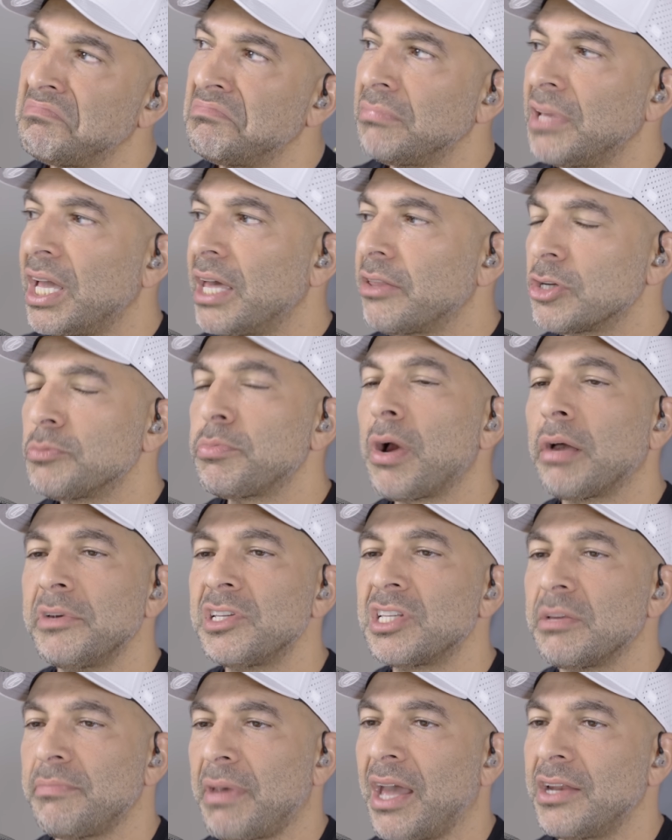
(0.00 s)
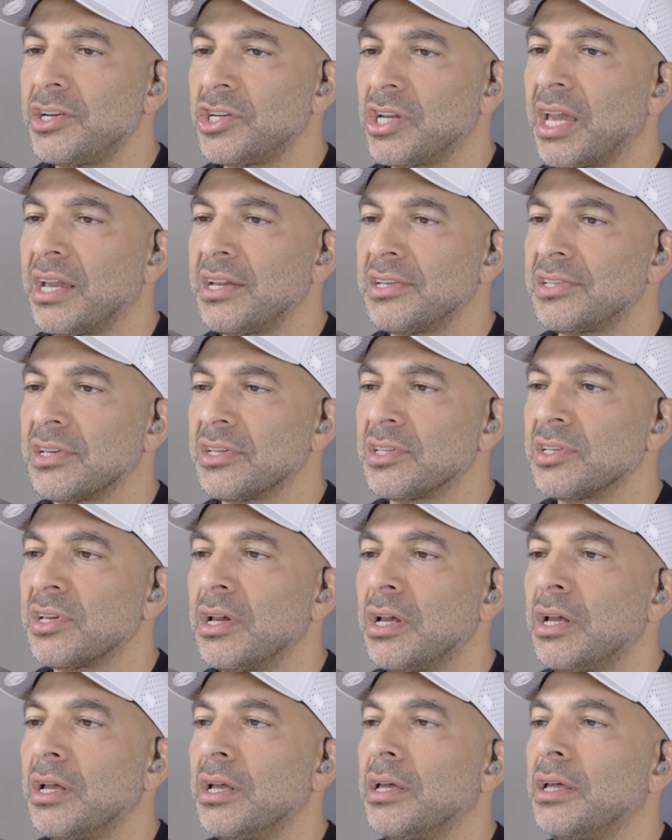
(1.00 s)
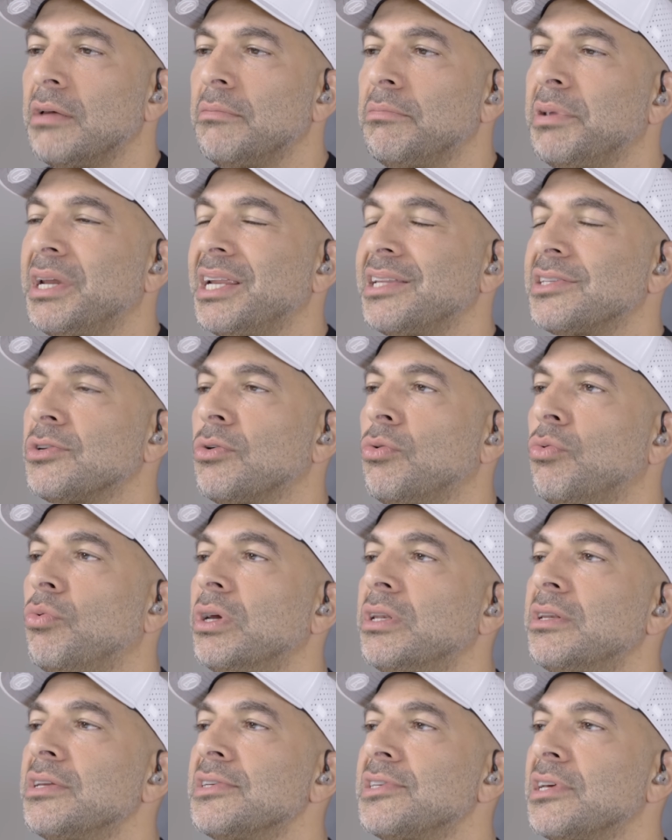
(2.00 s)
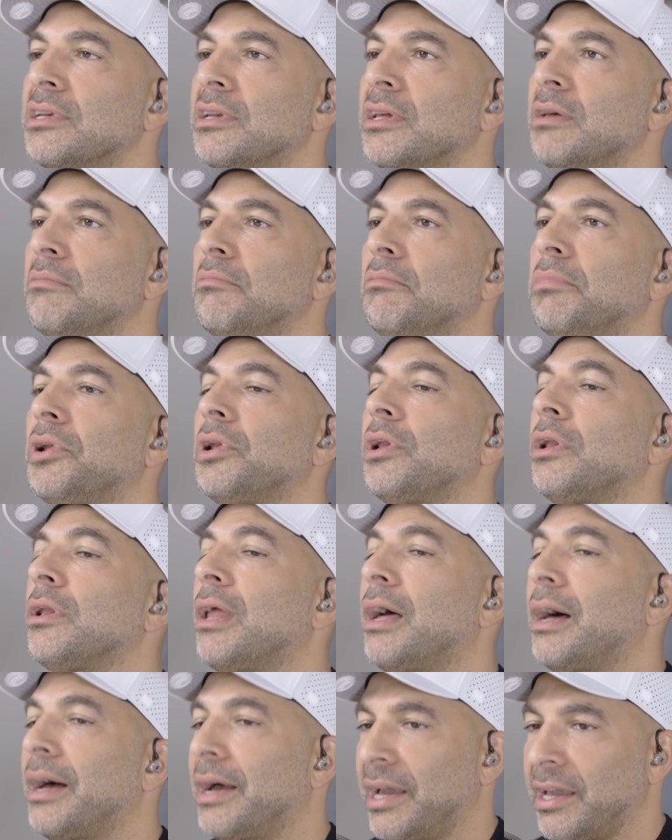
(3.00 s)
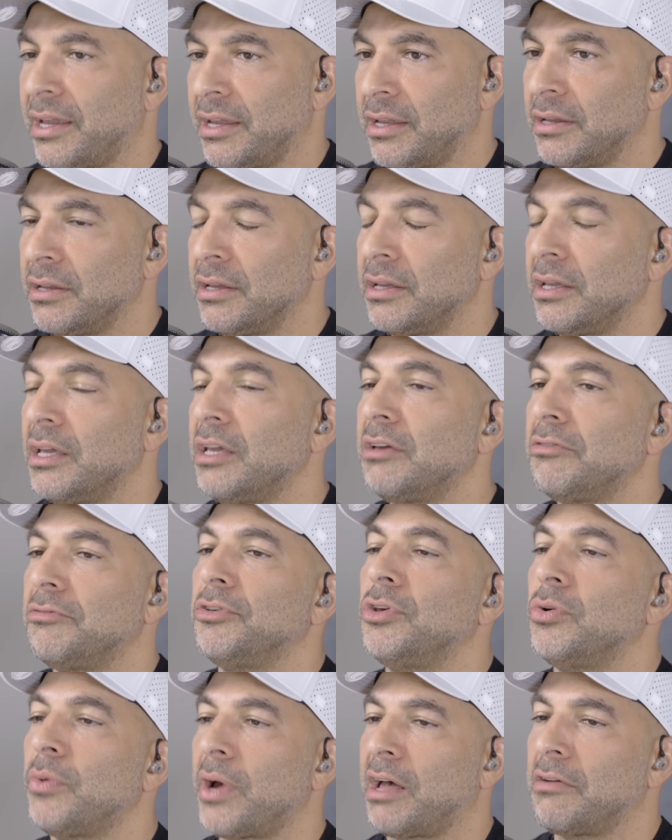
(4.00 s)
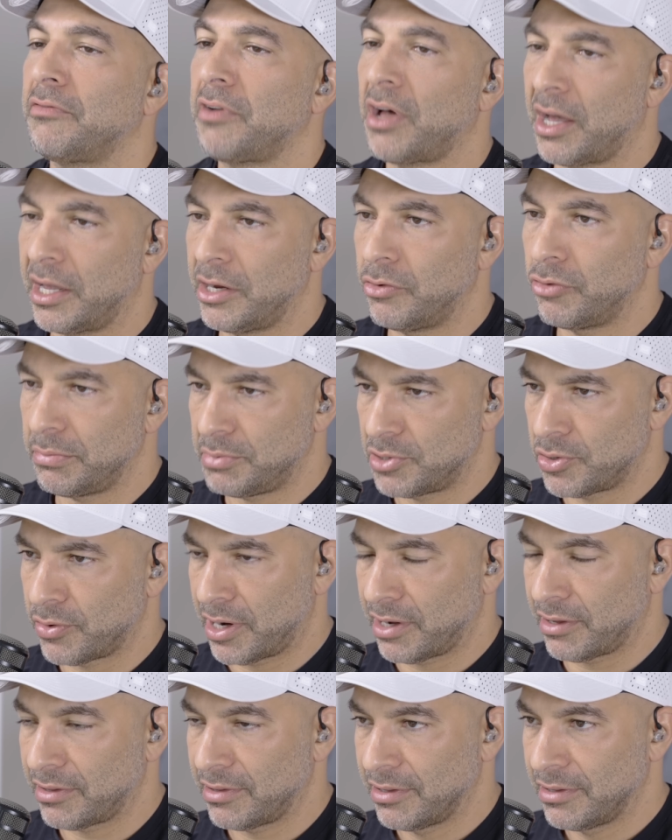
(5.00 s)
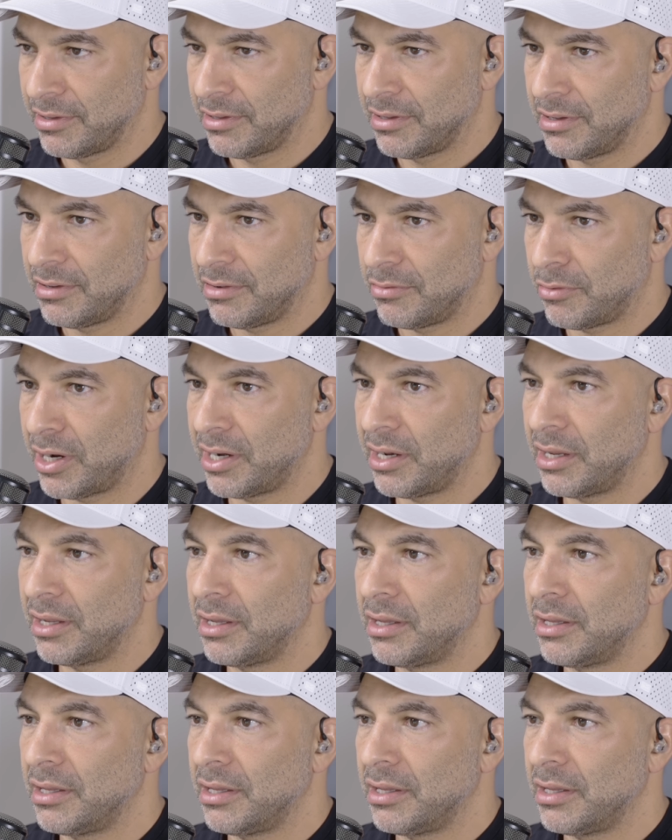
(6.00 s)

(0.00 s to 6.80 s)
Yeah, there's probably some edge cases, but it's what does it imply if you have high grip strength, right?